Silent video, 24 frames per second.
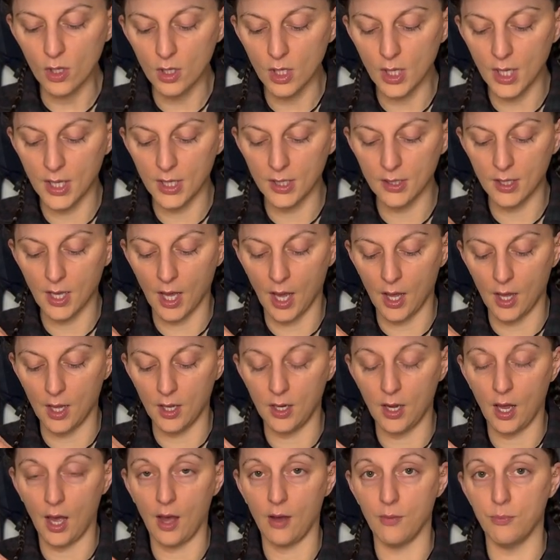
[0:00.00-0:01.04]
It
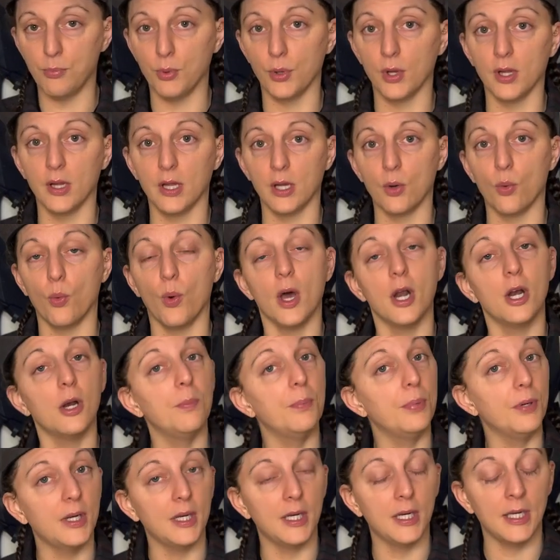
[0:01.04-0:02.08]
can have boiling water
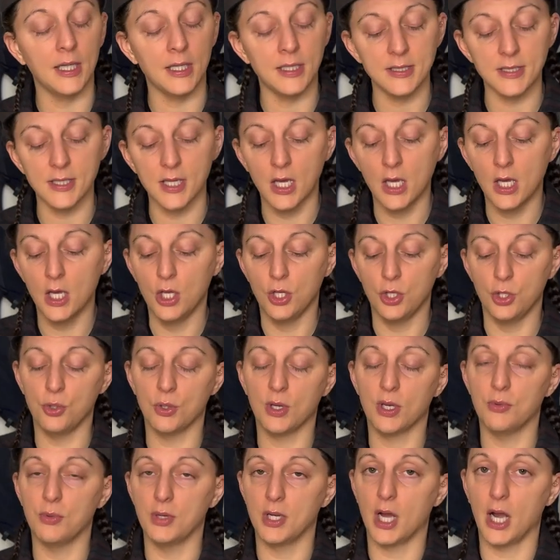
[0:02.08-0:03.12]
put in it. You
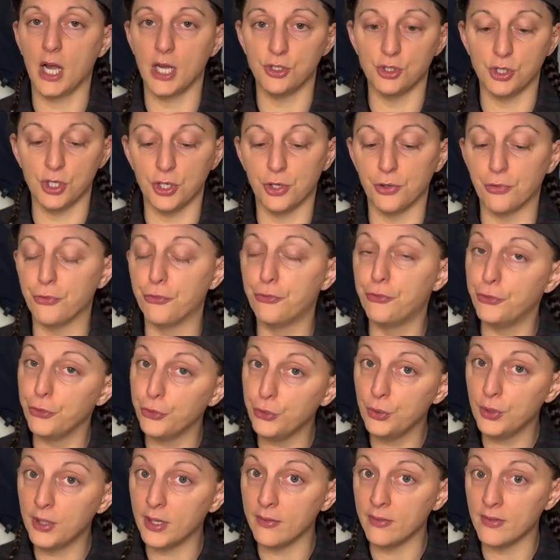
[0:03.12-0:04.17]
can rehydrate your
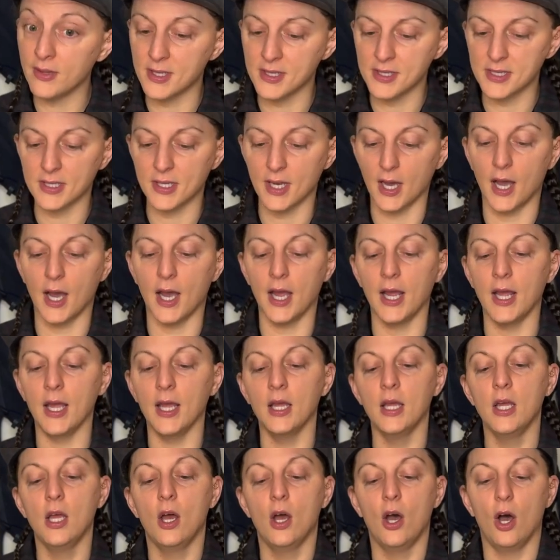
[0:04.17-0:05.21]
food in this
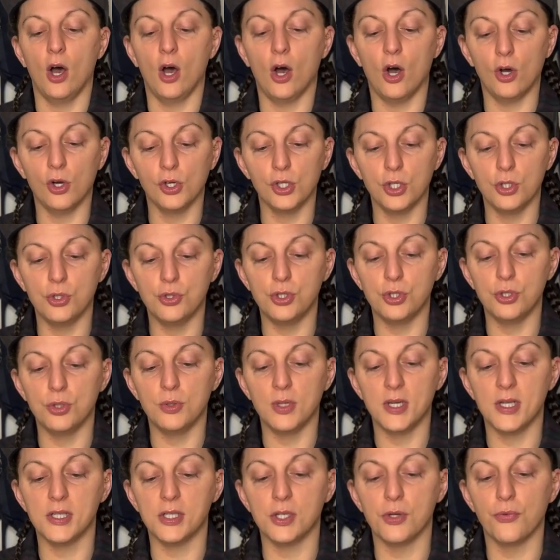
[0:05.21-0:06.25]
guy. All you do
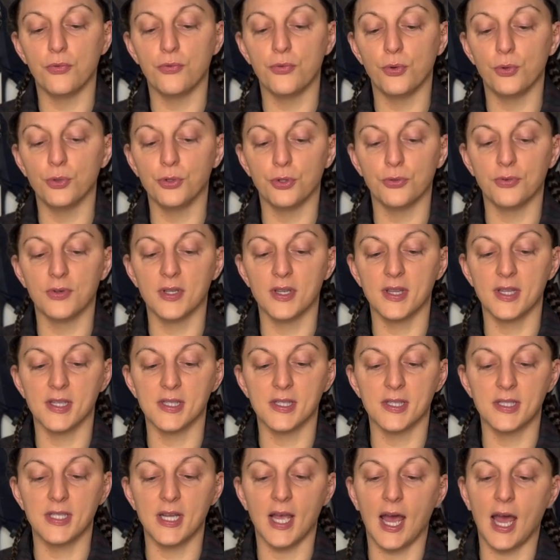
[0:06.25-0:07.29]
is you fold over
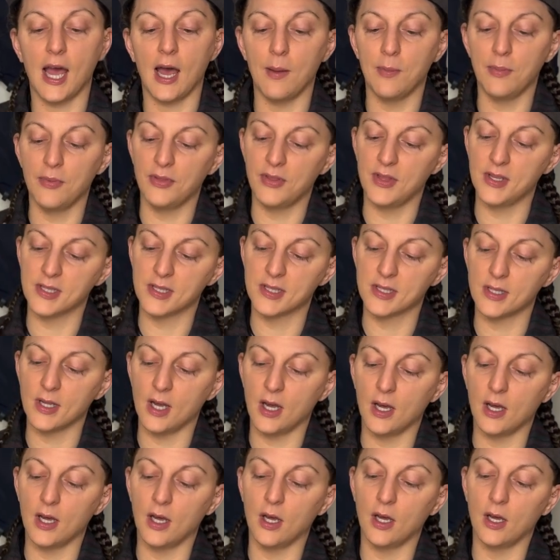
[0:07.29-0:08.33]
this tab, this
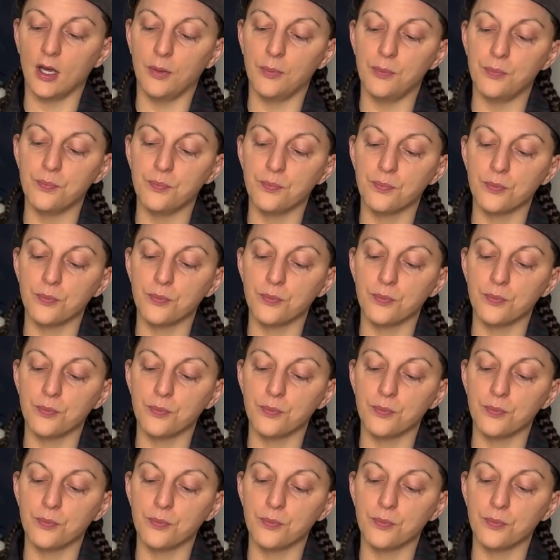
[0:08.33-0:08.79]
uh,